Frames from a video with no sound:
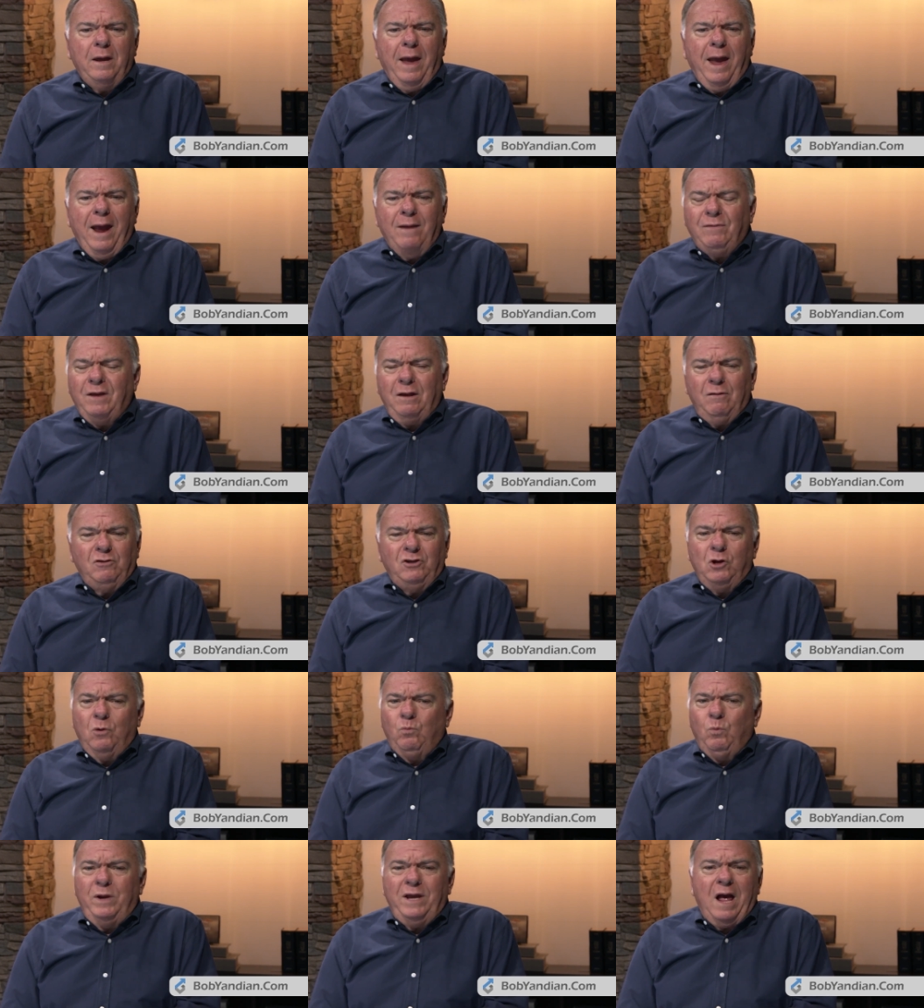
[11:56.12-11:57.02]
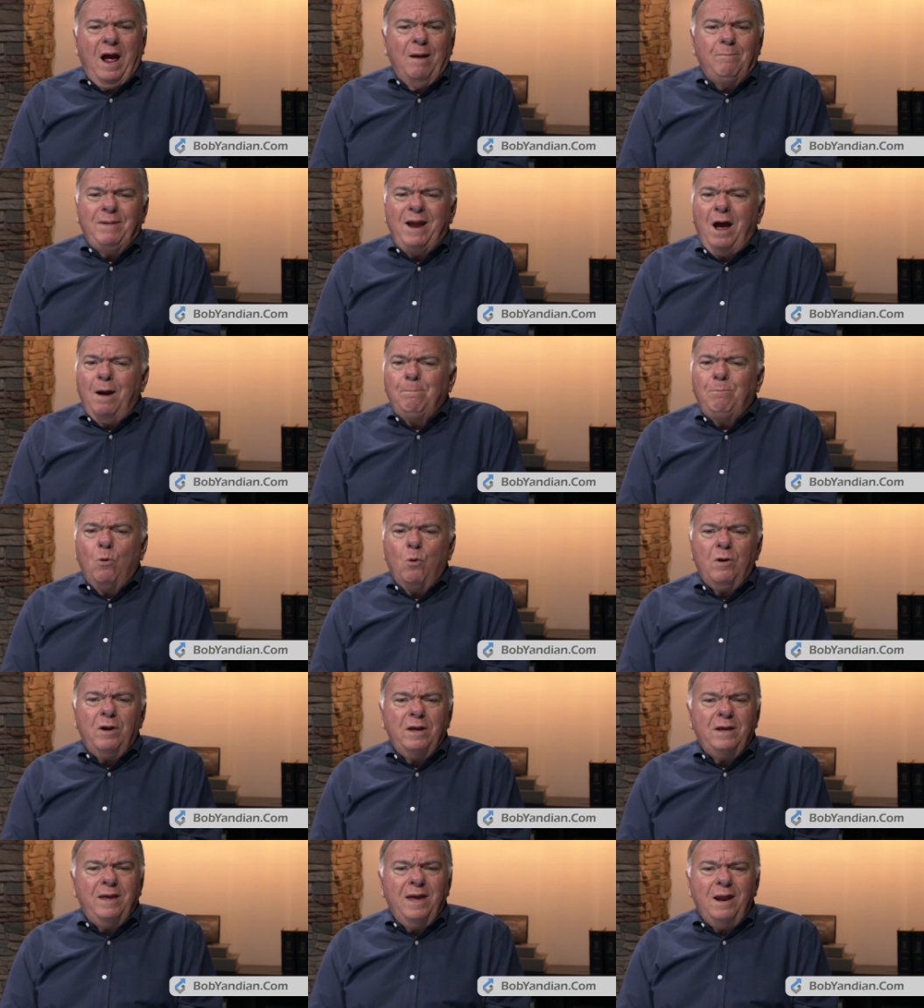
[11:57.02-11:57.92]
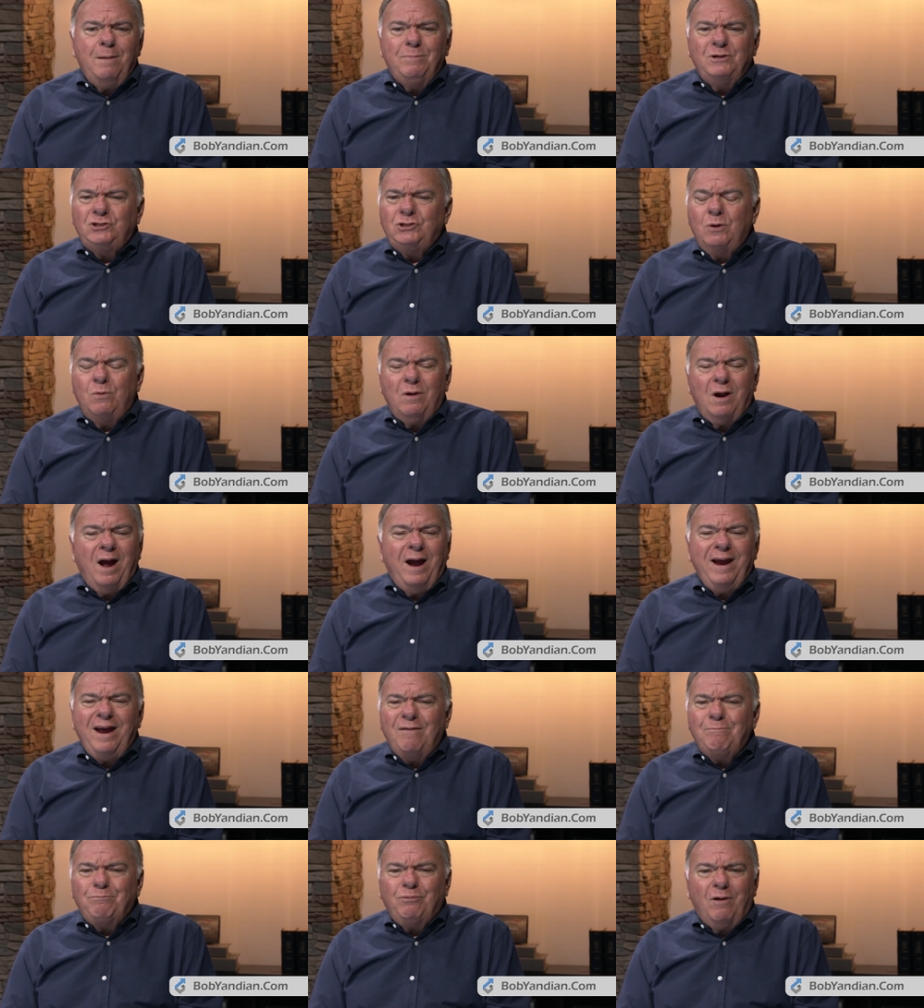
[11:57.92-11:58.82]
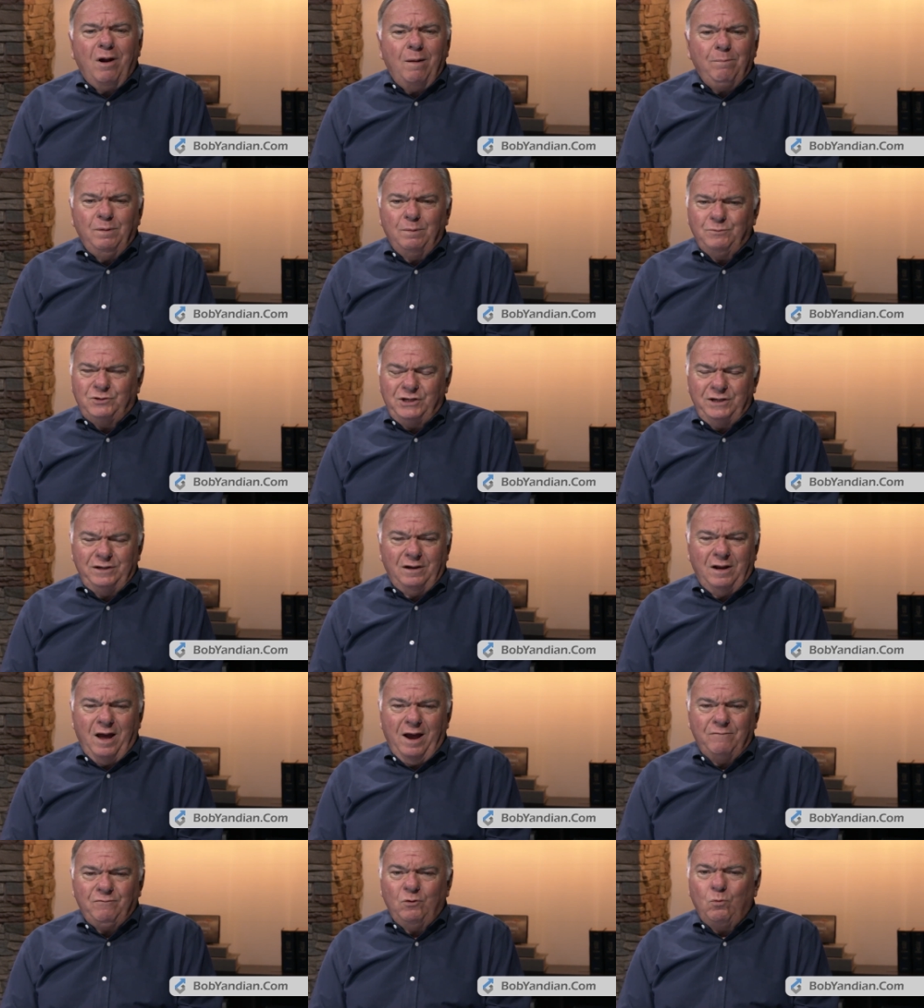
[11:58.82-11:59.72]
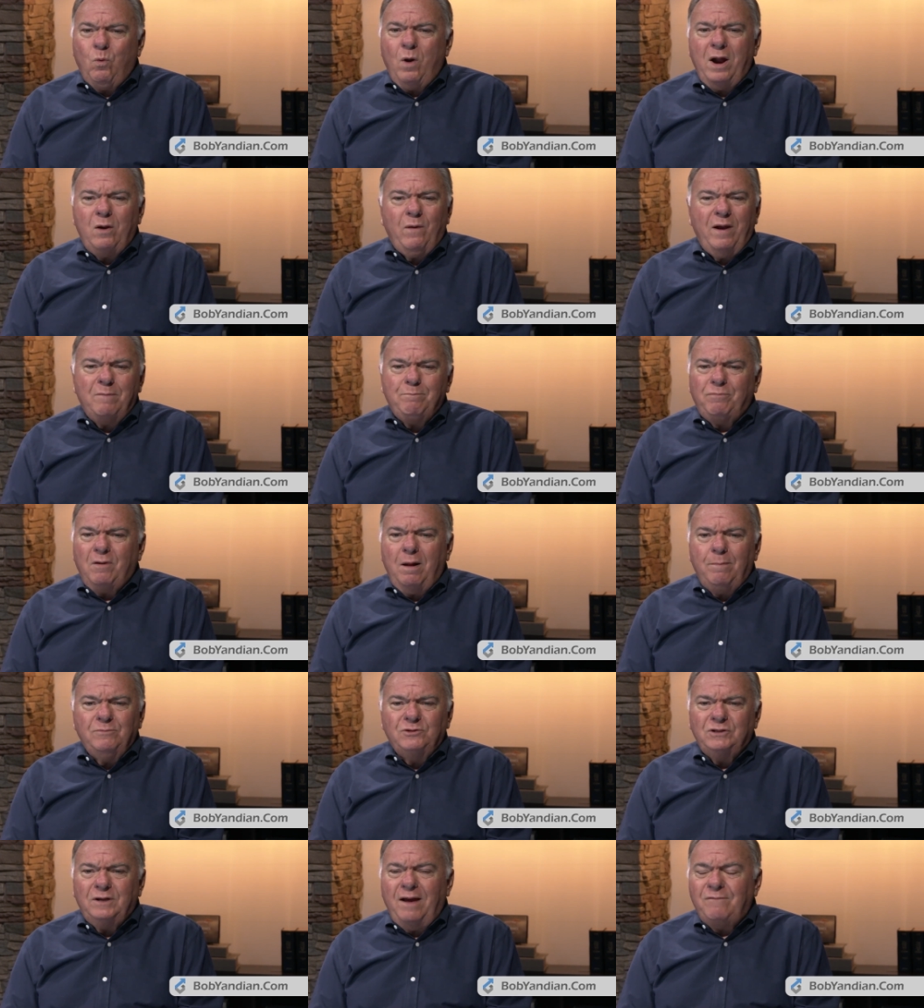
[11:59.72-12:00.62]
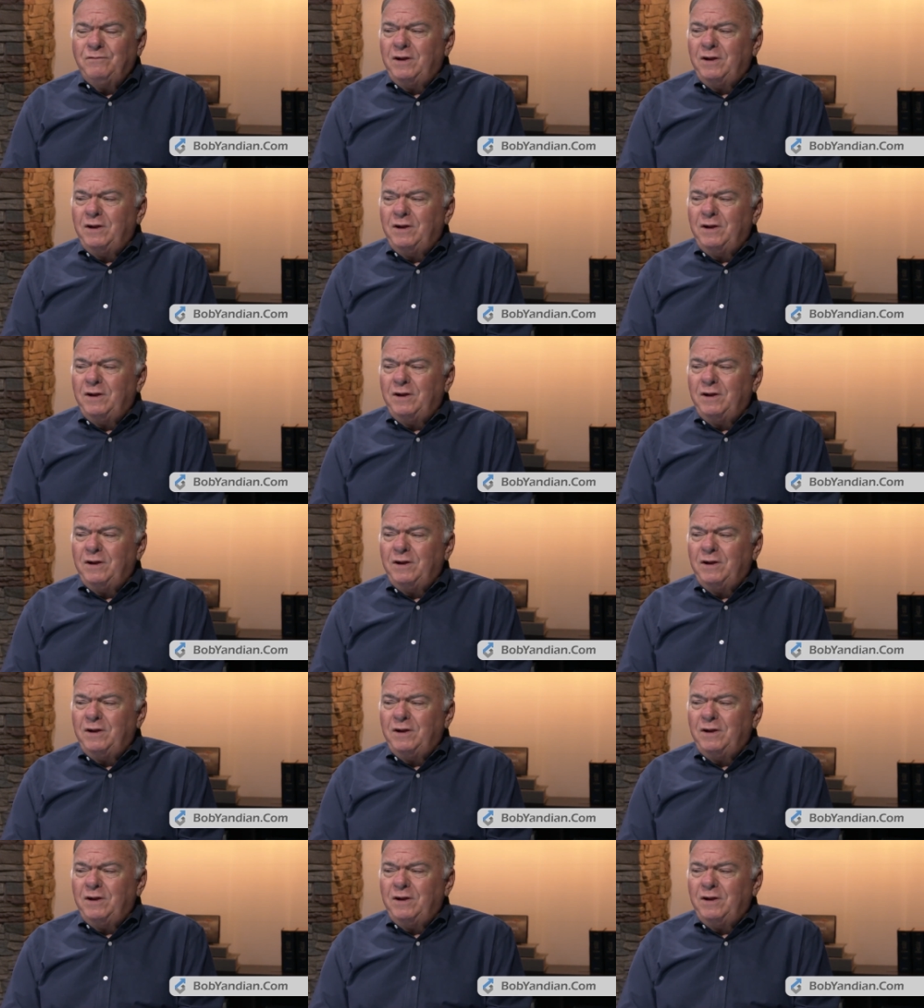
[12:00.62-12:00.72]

And they, you know, we, I'm now born again, but you know what? I have problems in life. And why do I have problems in life?